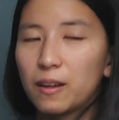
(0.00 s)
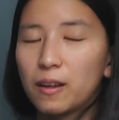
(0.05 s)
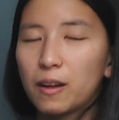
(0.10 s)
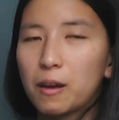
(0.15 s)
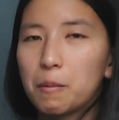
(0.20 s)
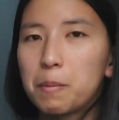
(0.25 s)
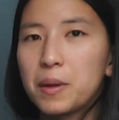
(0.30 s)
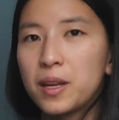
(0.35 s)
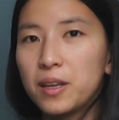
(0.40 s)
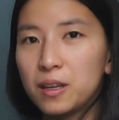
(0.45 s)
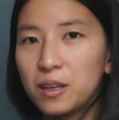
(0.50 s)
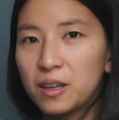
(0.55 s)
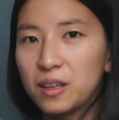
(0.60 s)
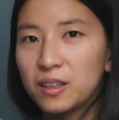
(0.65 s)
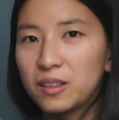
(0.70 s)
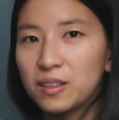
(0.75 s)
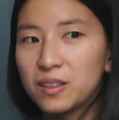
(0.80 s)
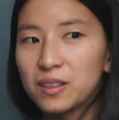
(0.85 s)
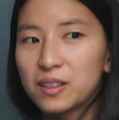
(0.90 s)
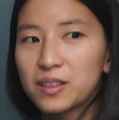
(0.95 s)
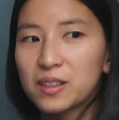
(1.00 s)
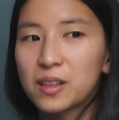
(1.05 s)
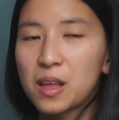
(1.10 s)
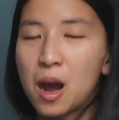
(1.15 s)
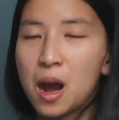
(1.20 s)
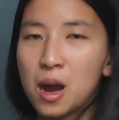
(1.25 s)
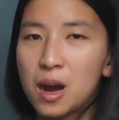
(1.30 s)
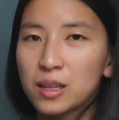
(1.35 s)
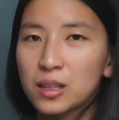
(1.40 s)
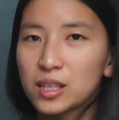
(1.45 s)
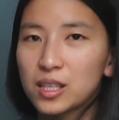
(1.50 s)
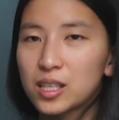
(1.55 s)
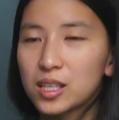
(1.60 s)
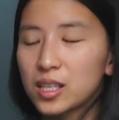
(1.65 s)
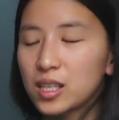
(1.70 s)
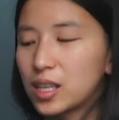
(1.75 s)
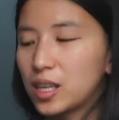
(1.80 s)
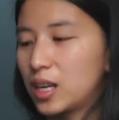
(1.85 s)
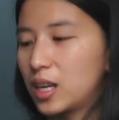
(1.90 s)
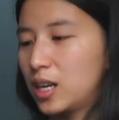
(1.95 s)
opinions,
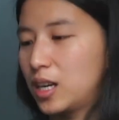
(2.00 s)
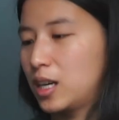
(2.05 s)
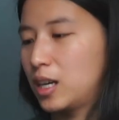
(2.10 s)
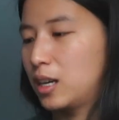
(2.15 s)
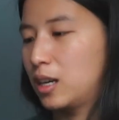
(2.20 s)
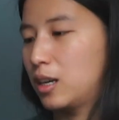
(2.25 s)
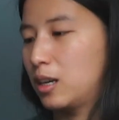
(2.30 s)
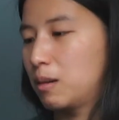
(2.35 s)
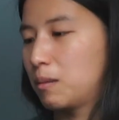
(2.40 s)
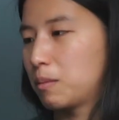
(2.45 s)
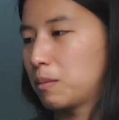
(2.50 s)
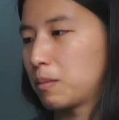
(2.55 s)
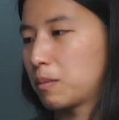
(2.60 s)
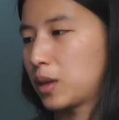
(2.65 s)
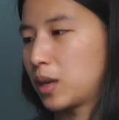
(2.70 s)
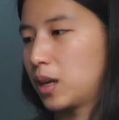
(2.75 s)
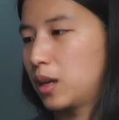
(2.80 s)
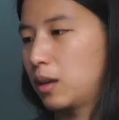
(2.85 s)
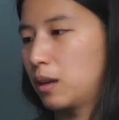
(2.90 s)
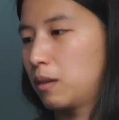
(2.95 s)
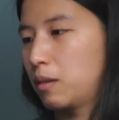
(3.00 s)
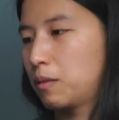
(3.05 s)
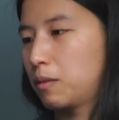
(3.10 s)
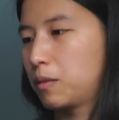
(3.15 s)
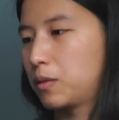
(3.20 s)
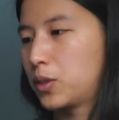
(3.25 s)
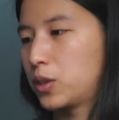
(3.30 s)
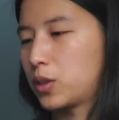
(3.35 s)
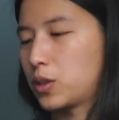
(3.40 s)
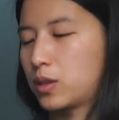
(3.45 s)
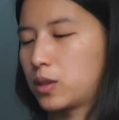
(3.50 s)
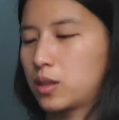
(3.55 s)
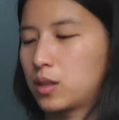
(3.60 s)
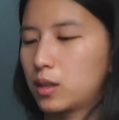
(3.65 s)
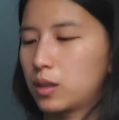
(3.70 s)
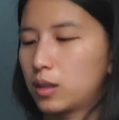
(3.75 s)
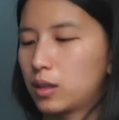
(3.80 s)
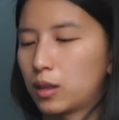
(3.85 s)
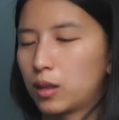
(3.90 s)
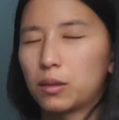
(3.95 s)
thoughts, kind of
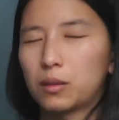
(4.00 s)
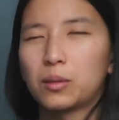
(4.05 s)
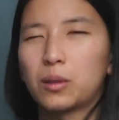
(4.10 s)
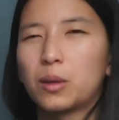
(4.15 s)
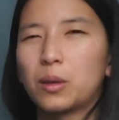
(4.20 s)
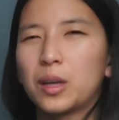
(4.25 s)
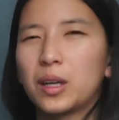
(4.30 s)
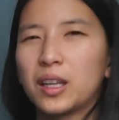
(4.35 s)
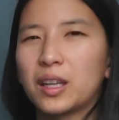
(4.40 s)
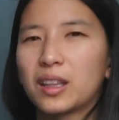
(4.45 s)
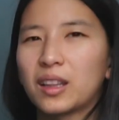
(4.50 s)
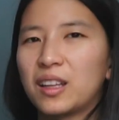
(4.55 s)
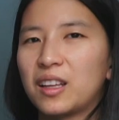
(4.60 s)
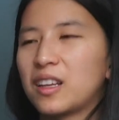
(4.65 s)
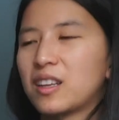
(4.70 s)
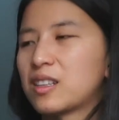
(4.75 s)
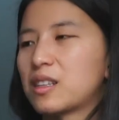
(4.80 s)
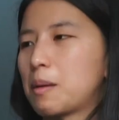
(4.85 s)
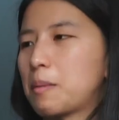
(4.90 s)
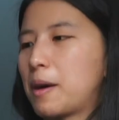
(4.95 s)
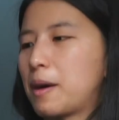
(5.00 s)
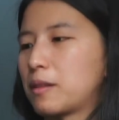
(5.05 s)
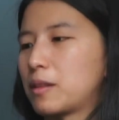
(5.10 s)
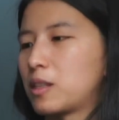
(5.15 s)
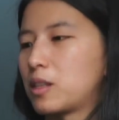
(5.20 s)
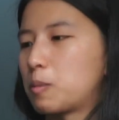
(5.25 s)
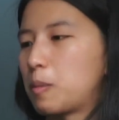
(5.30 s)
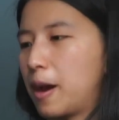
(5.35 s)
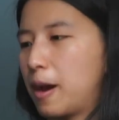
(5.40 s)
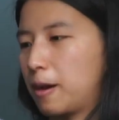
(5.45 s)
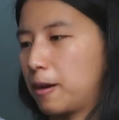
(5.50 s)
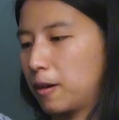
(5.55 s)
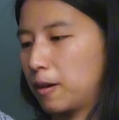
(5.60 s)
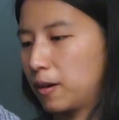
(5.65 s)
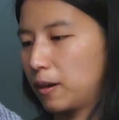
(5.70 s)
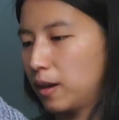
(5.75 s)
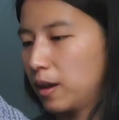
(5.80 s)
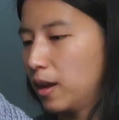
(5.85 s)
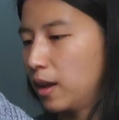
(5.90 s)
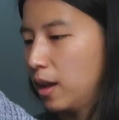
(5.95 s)
just like learning things about this
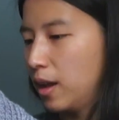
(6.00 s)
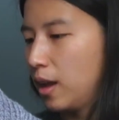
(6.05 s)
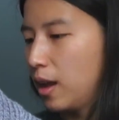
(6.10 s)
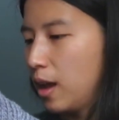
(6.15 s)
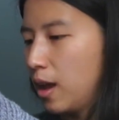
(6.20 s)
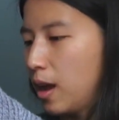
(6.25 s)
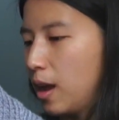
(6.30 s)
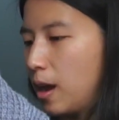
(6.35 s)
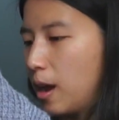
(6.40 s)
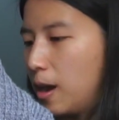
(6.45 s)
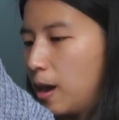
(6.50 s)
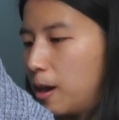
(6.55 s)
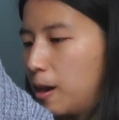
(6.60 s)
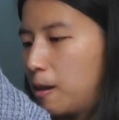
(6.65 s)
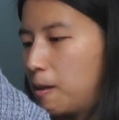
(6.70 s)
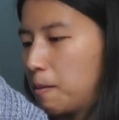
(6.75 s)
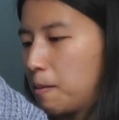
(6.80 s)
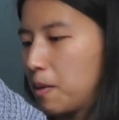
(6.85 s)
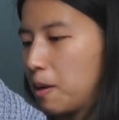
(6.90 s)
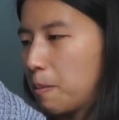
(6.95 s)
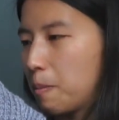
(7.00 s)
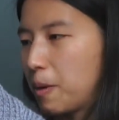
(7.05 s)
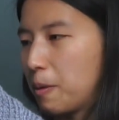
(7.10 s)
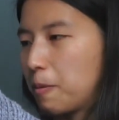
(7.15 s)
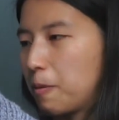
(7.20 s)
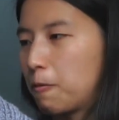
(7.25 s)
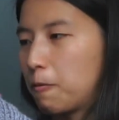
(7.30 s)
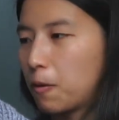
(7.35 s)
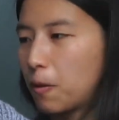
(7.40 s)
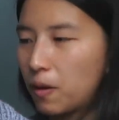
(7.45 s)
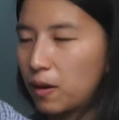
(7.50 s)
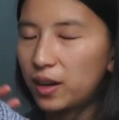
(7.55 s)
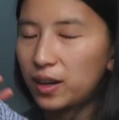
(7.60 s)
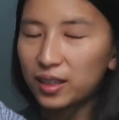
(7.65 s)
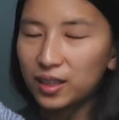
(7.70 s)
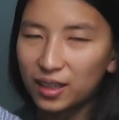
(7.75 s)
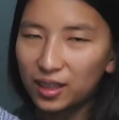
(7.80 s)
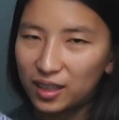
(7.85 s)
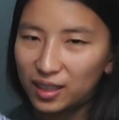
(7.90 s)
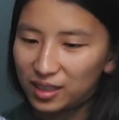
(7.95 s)
pattern. But before I
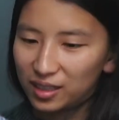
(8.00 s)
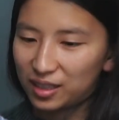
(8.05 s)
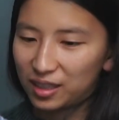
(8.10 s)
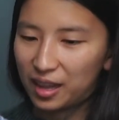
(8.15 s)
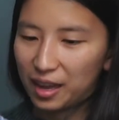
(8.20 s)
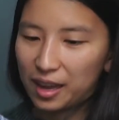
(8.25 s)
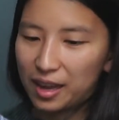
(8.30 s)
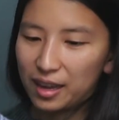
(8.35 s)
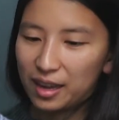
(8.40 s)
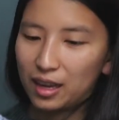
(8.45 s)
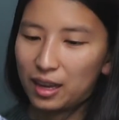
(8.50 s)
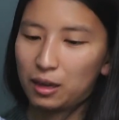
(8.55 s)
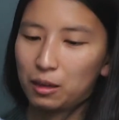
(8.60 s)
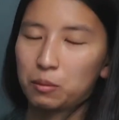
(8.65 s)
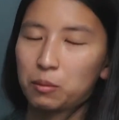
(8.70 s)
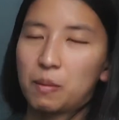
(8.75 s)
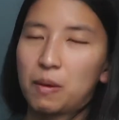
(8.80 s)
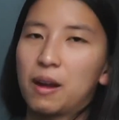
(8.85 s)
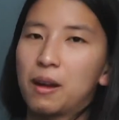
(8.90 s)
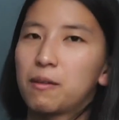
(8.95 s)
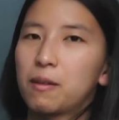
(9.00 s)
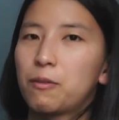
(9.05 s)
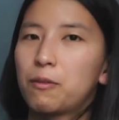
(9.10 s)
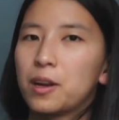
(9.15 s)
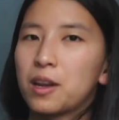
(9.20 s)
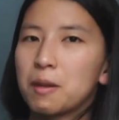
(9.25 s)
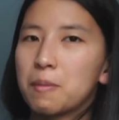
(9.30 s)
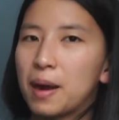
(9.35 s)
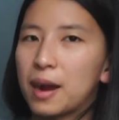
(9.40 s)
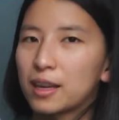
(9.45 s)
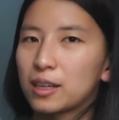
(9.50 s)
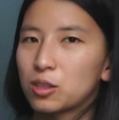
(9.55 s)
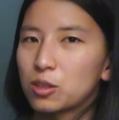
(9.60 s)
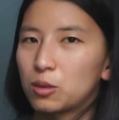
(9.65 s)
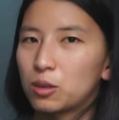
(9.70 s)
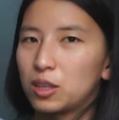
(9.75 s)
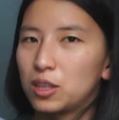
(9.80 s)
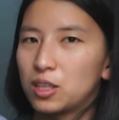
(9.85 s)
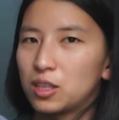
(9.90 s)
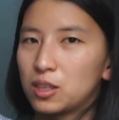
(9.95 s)
get into that, I have a funny
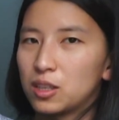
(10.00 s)
backstory to